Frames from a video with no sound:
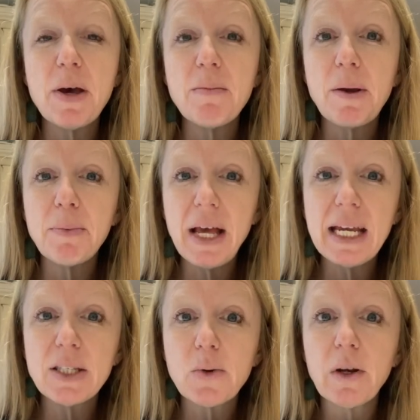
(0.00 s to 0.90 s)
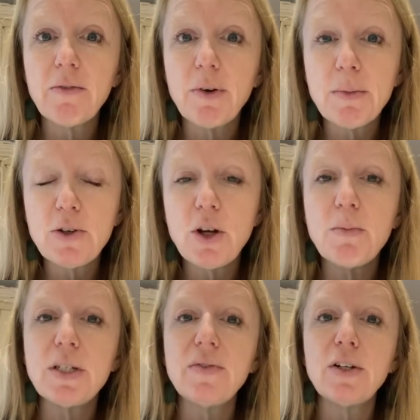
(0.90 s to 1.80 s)
but my plane's going from the
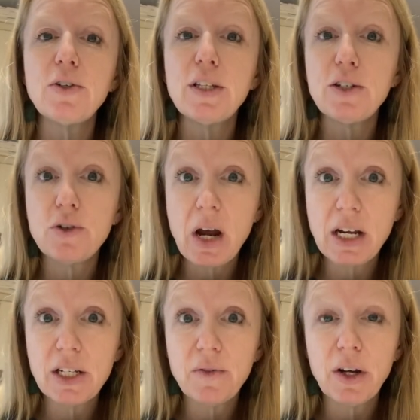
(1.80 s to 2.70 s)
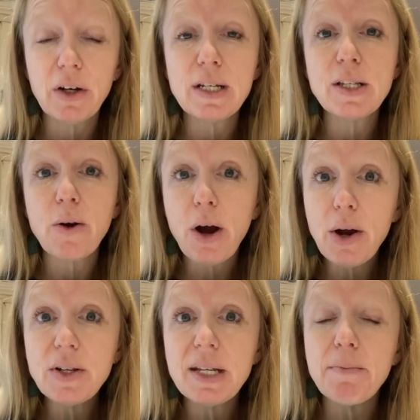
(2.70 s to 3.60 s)
troposphere to the stratosphere because there
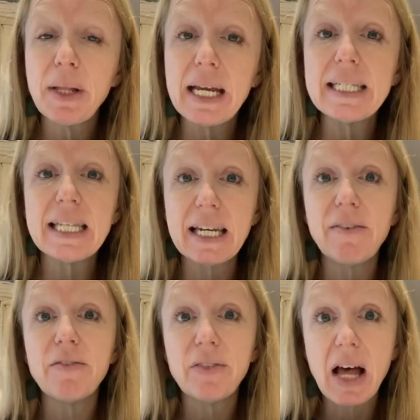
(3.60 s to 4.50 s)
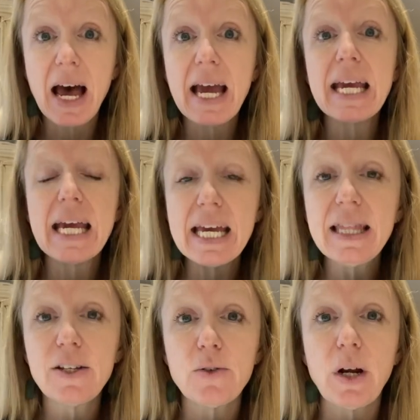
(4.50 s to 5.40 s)
are some planes that can fly in
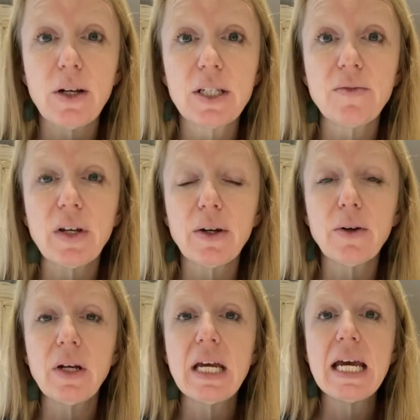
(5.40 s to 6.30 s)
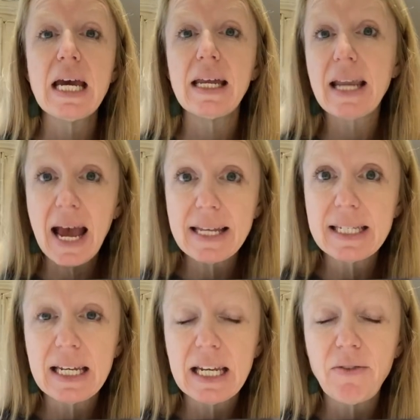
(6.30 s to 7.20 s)
the stratosphere. And
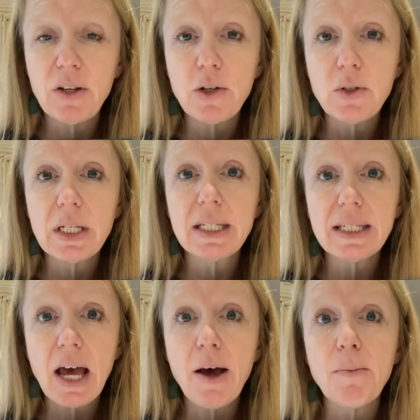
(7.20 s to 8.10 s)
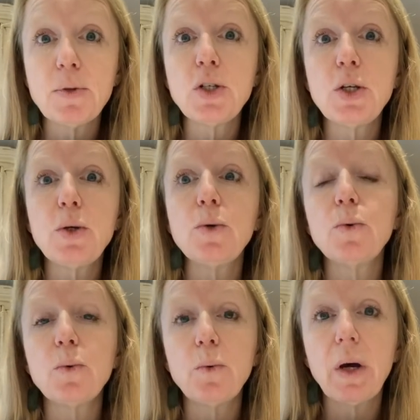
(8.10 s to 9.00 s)
NASA even uses some
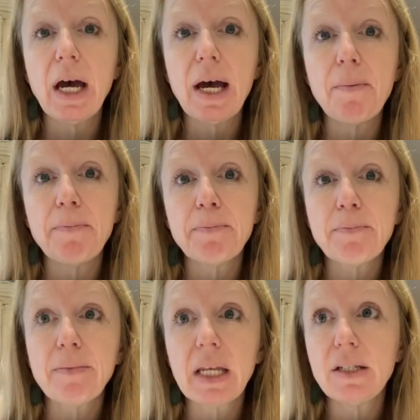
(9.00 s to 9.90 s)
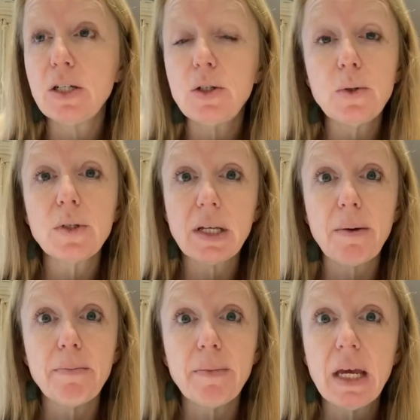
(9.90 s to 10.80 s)
to, um, to do
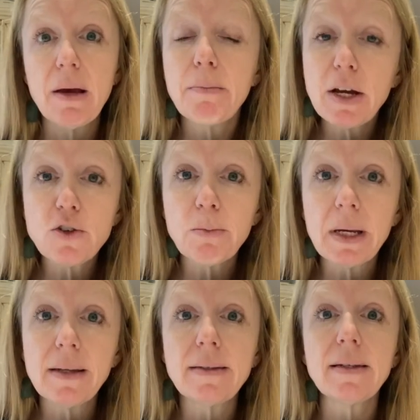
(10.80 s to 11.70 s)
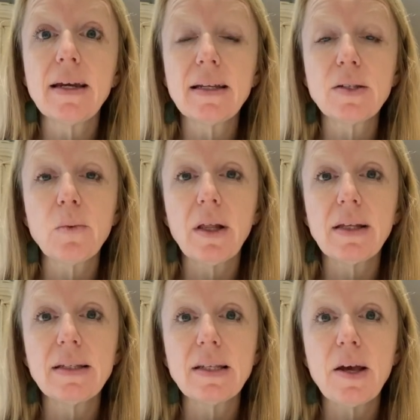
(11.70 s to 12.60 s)
some measurements and as well
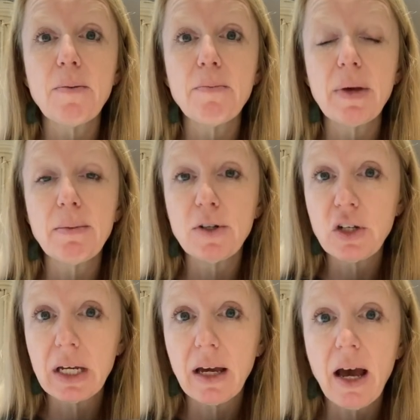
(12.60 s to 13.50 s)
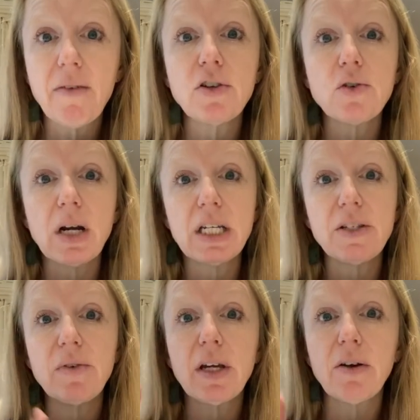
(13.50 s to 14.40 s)
as some imaging of
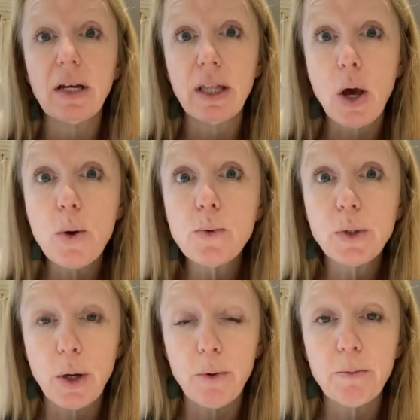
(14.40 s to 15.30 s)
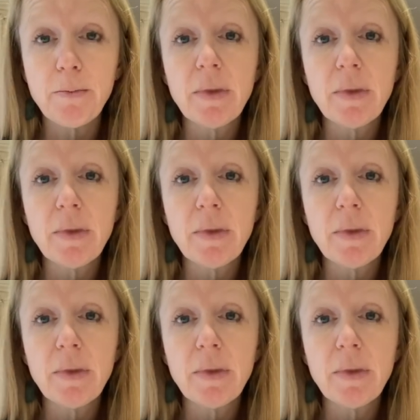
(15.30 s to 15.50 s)
stratosphere and the ozone.